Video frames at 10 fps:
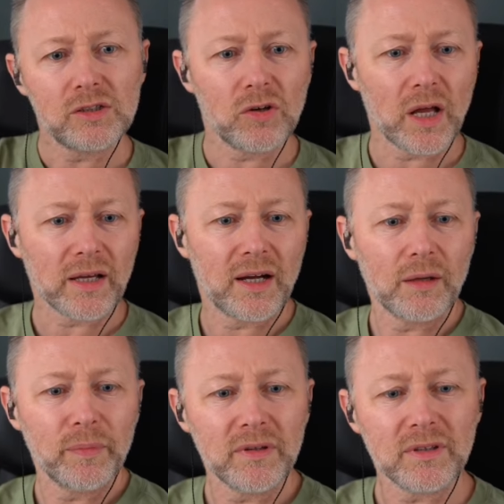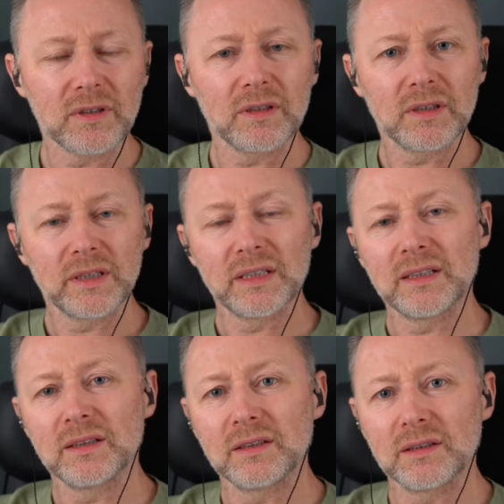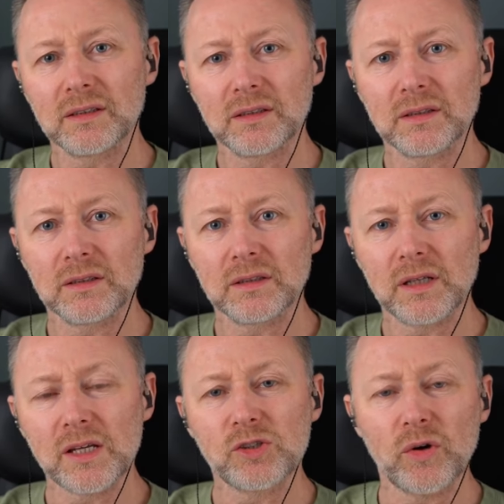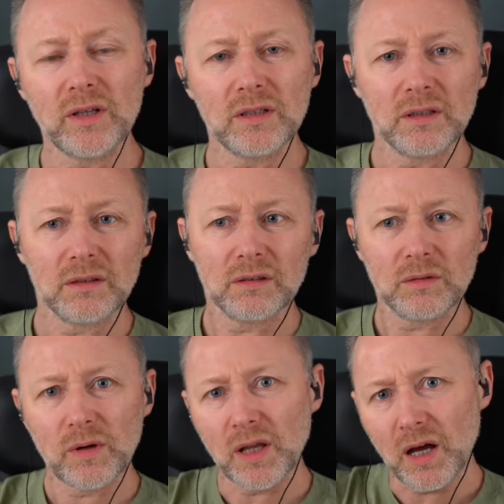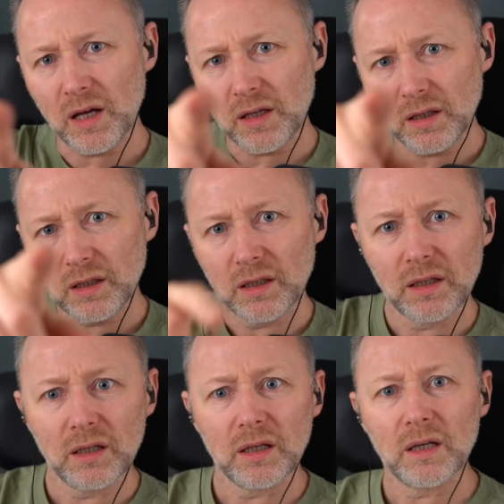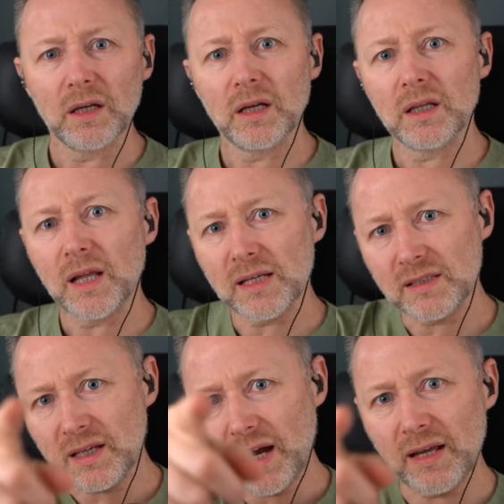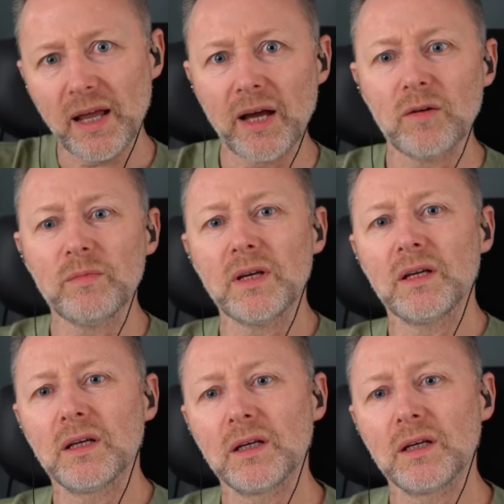that carpenter, that joiner, and like that. That's the guy that helped me.